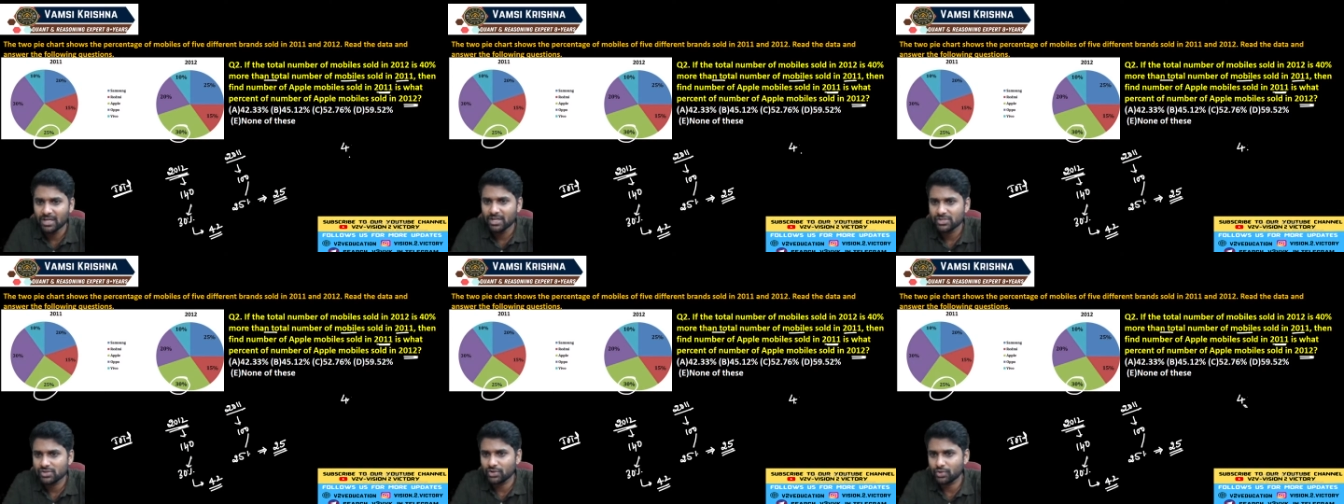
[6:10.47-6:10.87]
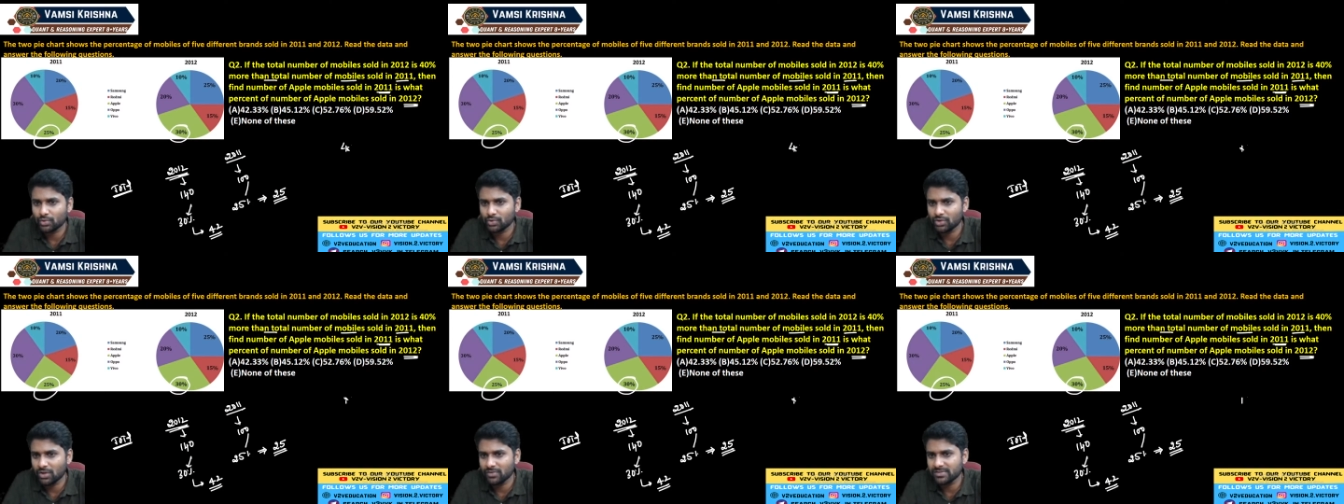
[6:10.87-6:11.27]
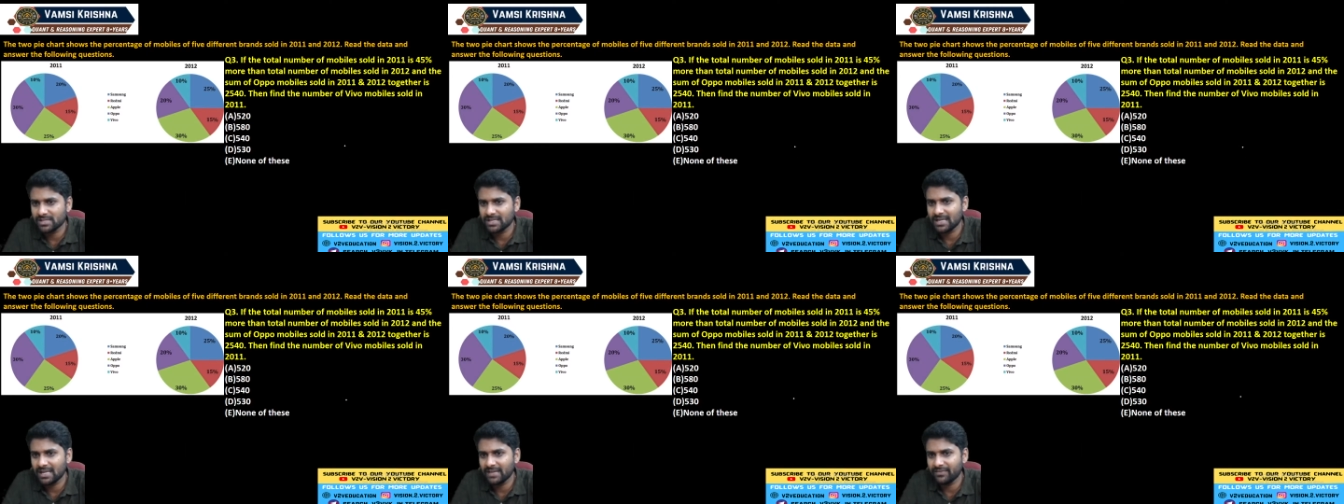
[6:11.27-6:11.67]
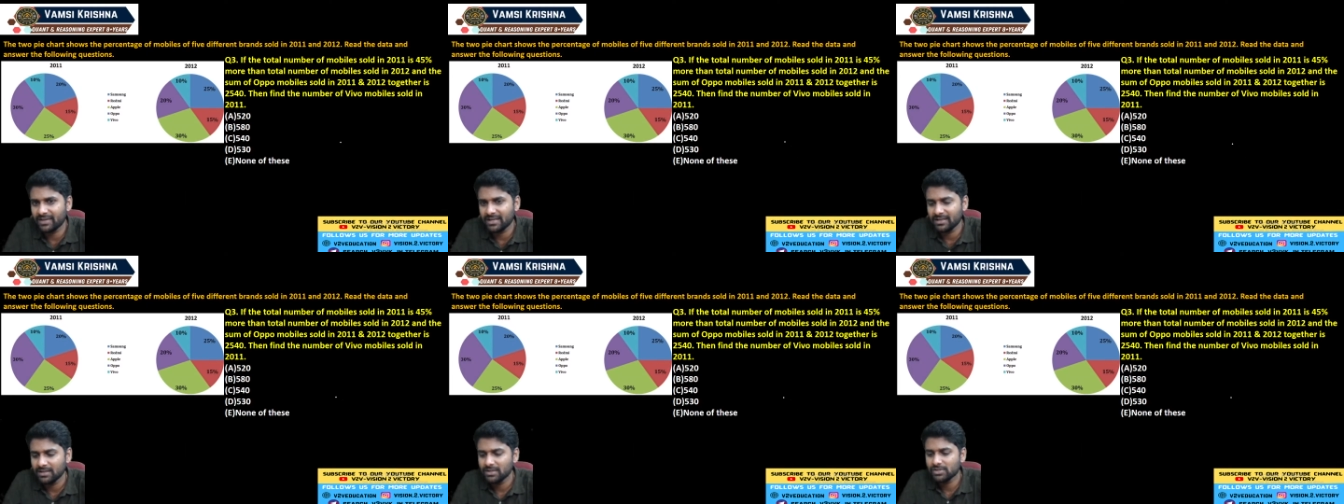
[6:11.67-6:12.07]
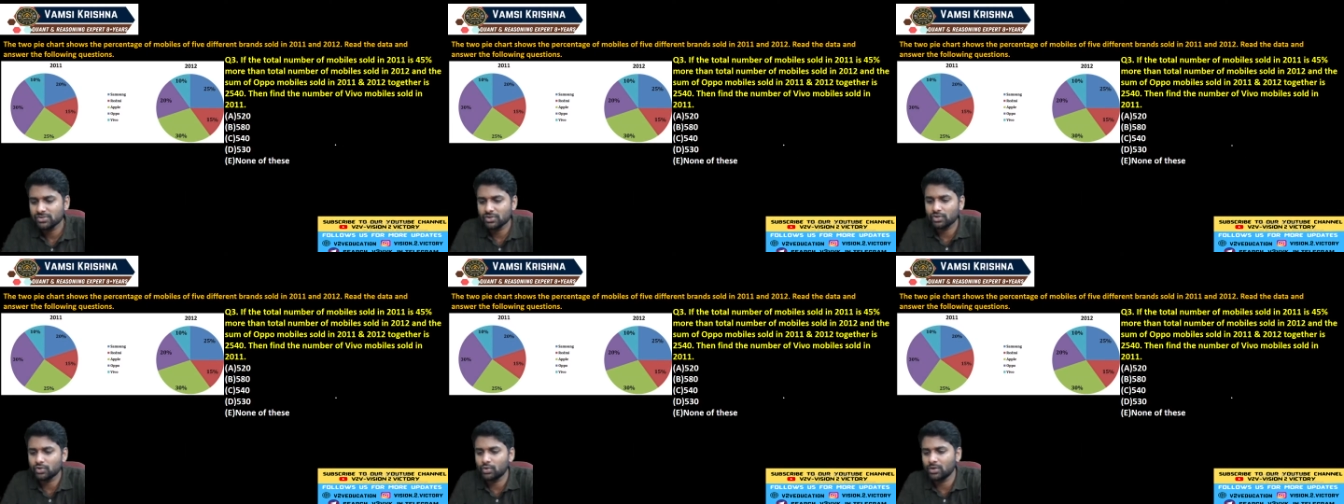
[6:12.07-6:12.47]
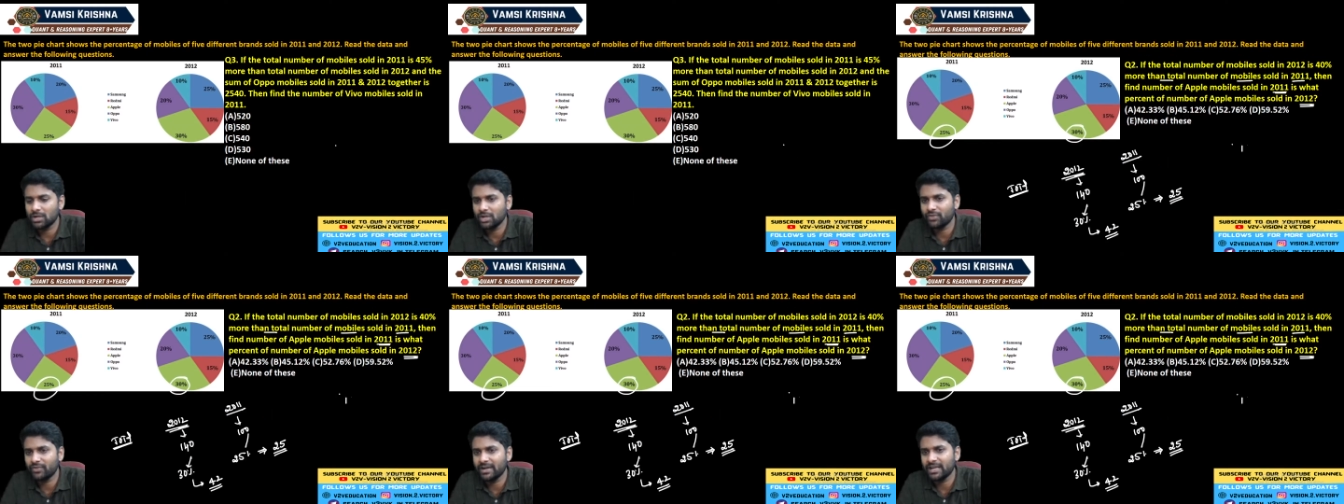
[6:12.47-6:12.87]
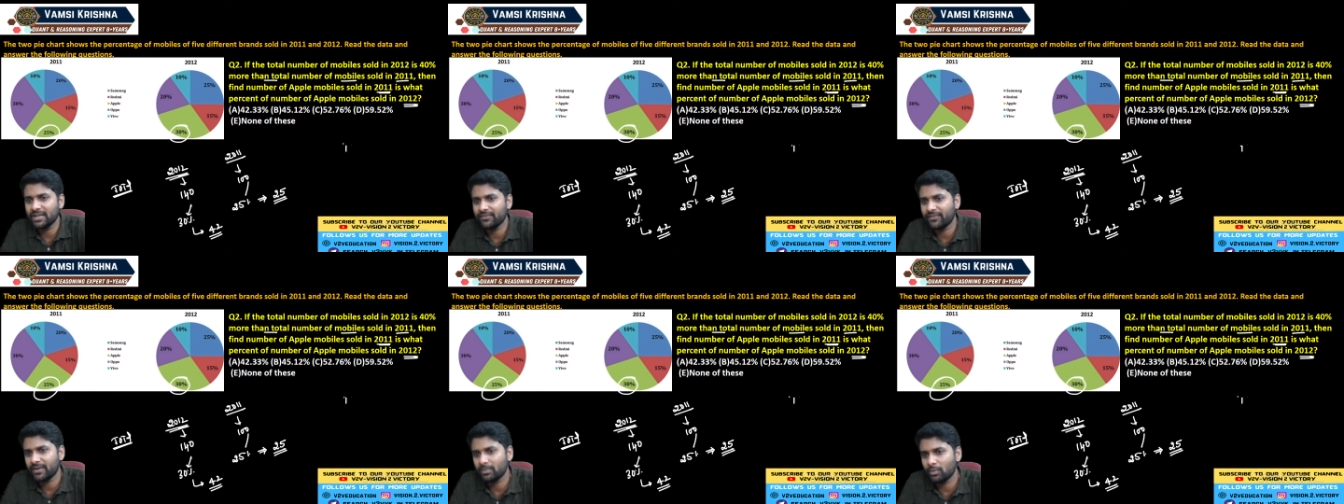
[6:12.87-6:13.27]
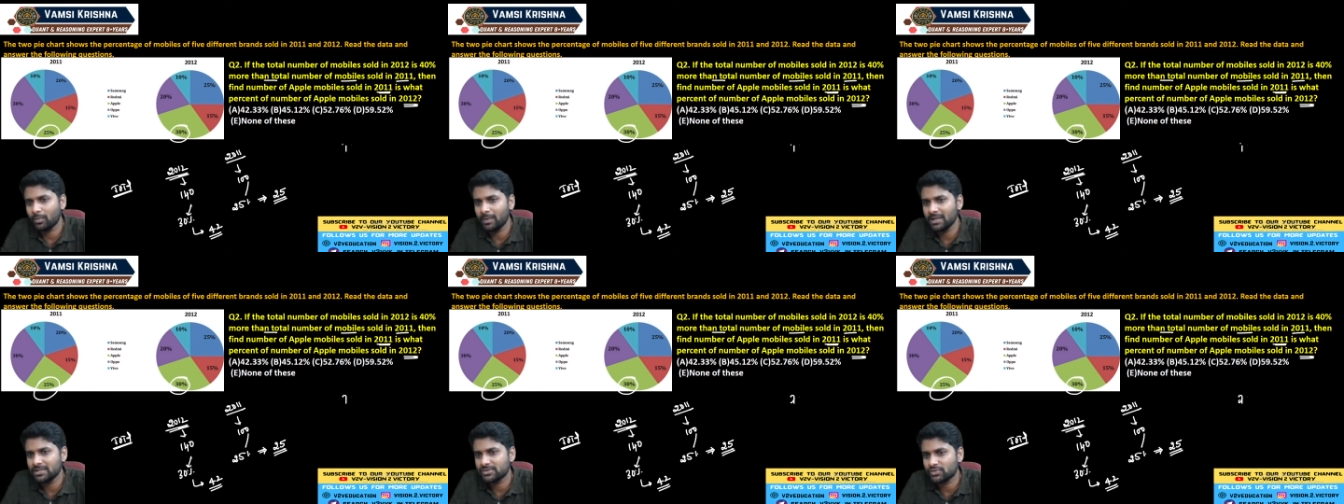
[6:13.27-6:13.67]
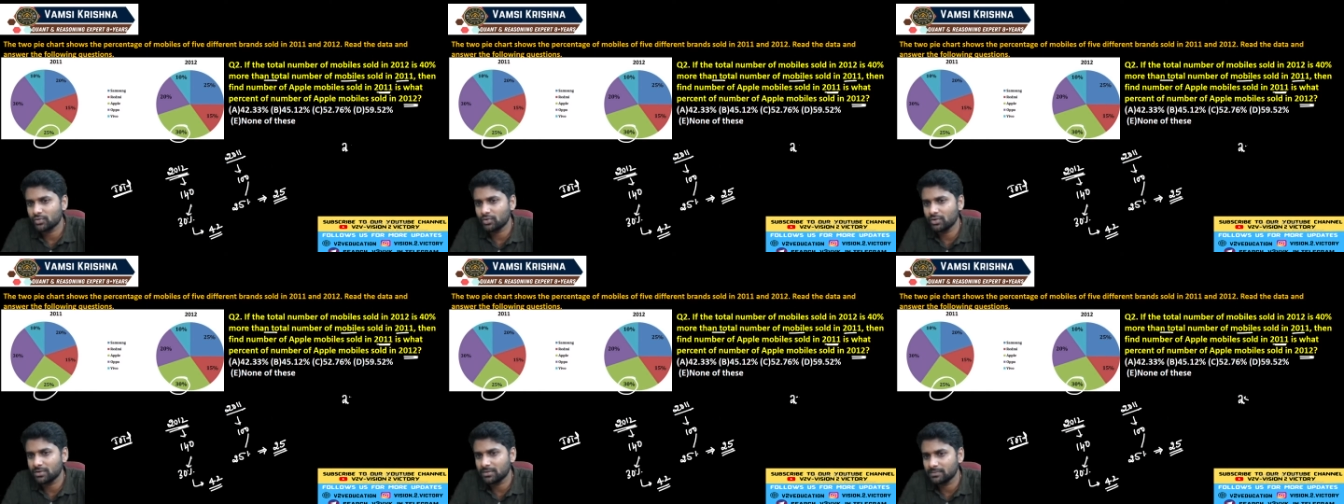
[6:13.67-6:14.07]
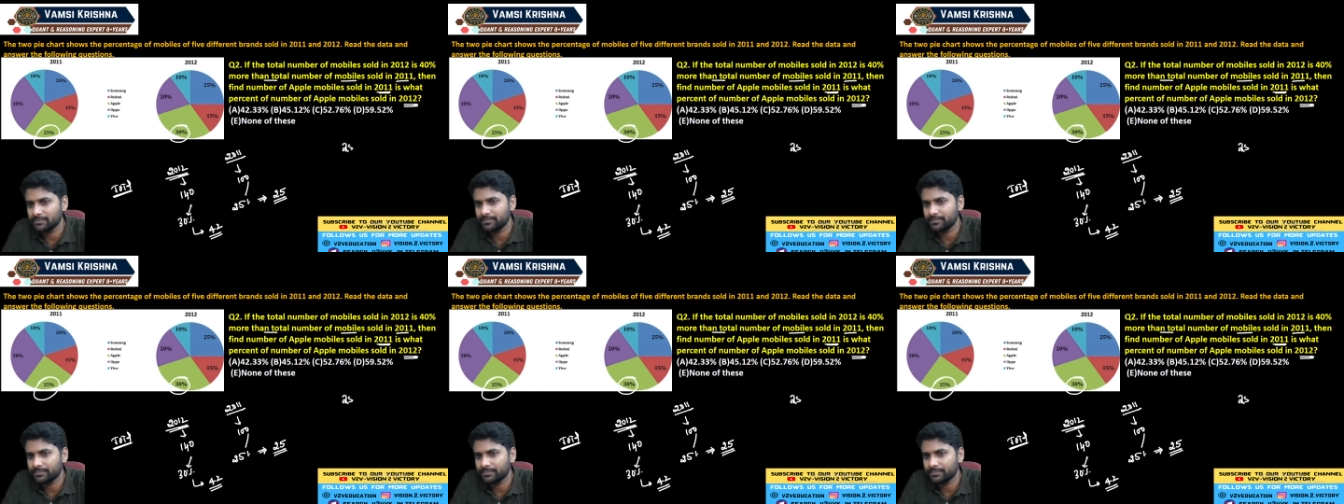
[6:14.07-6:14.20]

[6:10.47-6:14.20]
So 2011. So total 25 mobiles sold